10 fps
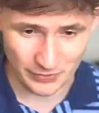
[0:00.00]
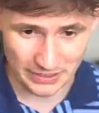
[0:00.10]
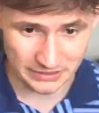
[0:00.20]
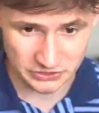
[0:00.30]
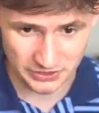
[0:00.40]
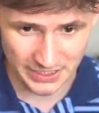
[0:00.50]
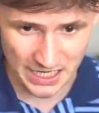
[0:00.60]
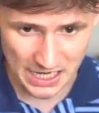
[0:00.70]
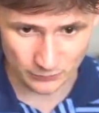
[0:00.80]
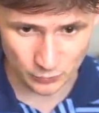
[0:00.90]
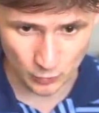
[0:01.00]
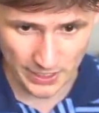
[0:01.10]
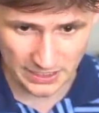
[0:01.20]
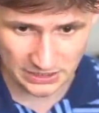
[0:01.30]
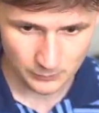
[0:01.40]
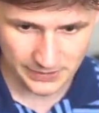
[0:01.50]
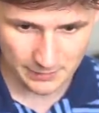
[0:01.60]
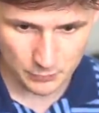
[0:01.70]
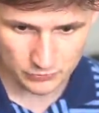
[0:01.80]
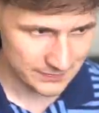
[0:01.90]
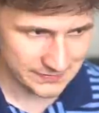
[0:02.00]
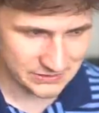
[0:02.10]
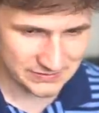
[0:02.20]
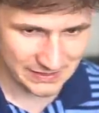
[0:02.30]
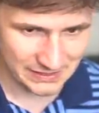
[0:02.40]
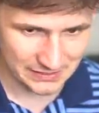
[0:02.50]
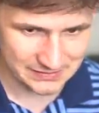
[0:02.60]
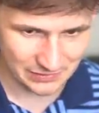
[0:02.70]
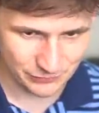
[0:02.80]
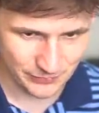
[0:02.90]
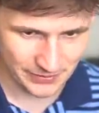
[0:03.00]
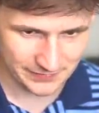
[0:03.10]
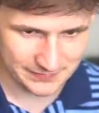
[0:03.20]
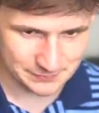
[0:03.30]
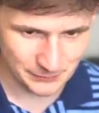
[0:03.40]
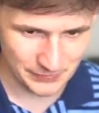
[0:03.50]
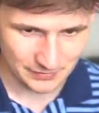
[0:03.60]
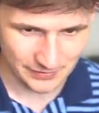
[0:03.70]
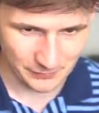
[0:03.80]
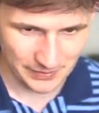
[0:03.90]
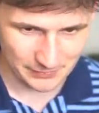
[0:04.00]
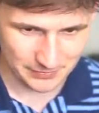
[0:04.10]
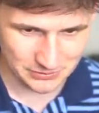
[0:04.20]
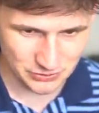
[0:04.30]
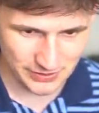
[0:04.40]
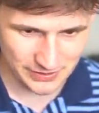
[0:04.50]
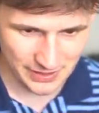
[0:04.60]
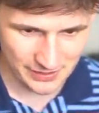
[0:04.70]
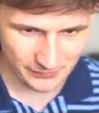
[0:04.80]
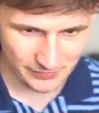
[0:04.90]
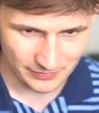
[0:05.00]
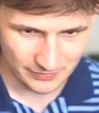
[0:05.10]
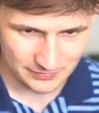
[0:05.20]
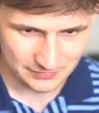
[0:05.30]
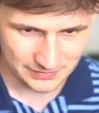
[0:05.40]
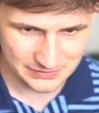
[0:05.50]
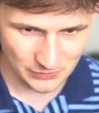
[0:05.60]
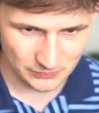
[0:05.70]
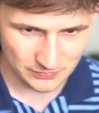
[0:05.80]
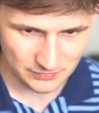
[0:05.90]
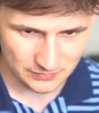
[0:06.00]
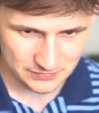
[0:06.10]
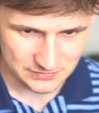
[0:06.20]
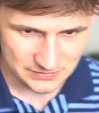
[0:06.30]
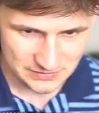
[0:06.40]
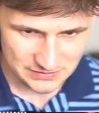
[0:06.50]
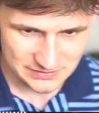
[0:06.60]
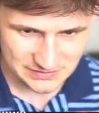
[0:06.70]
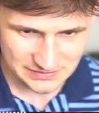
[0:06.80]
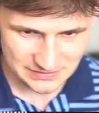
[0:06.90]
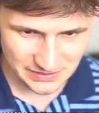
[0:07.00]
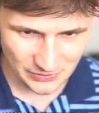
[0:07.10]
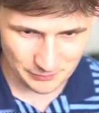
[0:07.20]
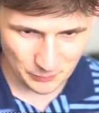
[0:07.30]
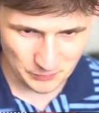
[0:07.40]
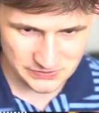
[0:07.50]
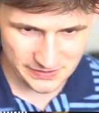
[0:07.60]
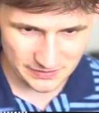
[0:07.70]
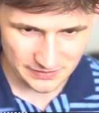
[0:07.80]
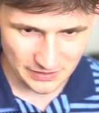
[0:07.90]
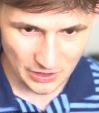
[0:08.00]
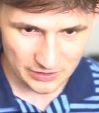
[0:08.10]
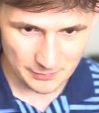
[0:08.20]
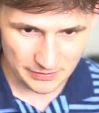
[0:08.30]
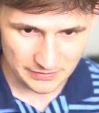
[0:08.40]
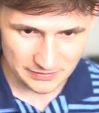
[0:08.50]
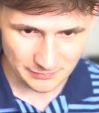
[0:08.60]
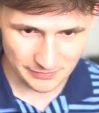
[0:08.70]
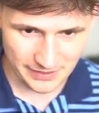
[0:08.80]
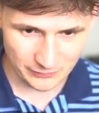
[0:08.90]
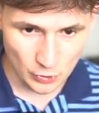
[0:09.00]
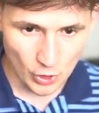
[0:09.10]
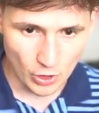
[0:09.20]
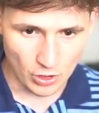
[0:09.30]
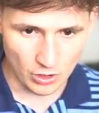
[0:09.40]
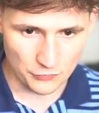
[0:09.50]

I need to get out quick. We can't move. This is just endless suffering at this point. Okay, wait, I'm gonna try and get out. Let's go. Oh, I'm almost there. Come on. Come on, get out. Oh,